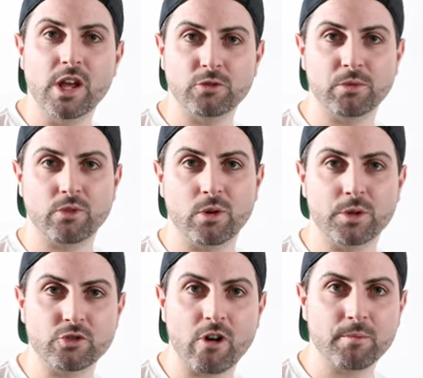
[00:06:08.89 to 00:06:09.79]
days before we
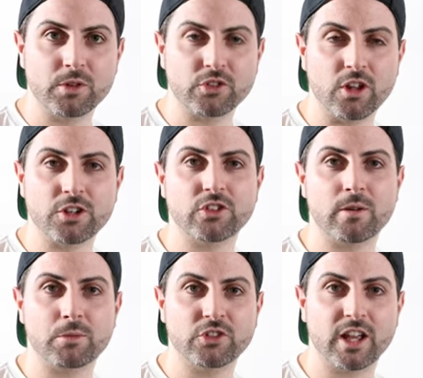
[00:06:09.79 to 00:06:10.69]
drop this all on
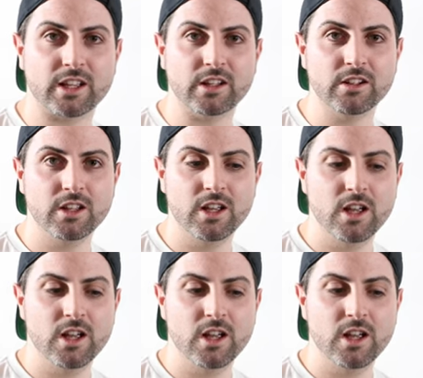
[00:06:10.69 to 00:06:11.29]
December 2nd,